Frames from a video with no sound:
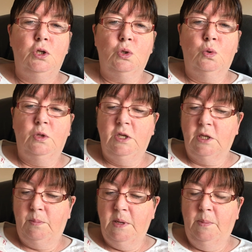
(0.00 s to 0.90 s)
So
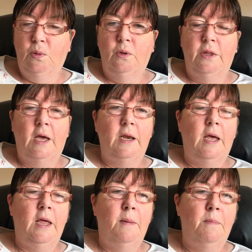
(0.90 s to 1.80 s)
these are people that
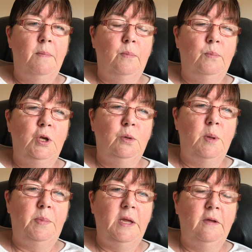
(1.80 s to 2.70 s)
we could
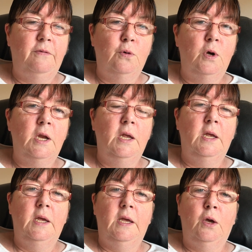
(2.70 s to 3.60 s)
be praying for
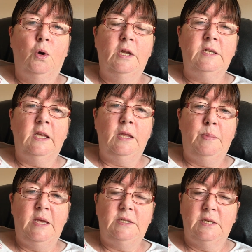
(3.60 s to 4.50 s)
on a daily
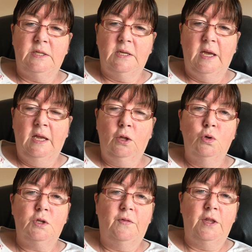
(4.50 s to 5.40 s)
basis, and
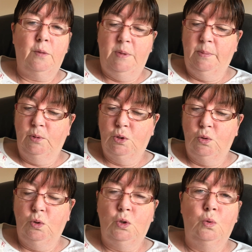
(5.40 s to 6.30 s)
lots of other people
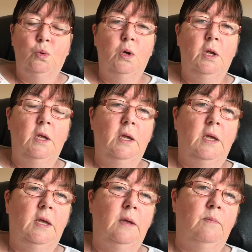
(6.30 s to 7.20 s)
too, you know,
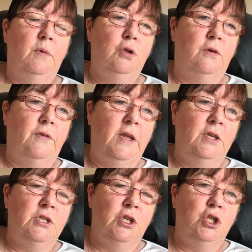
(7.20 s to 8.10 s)
your
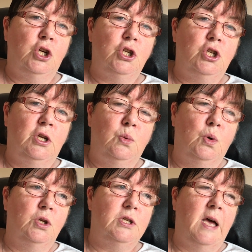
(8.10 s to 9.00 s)
friends in church and
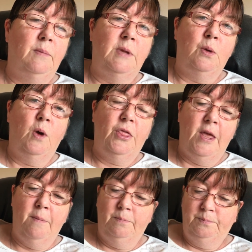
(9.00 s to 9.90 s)
what's happening with
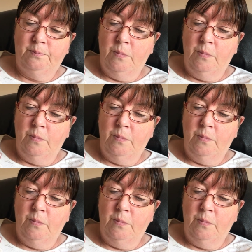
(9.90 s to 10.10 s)
them.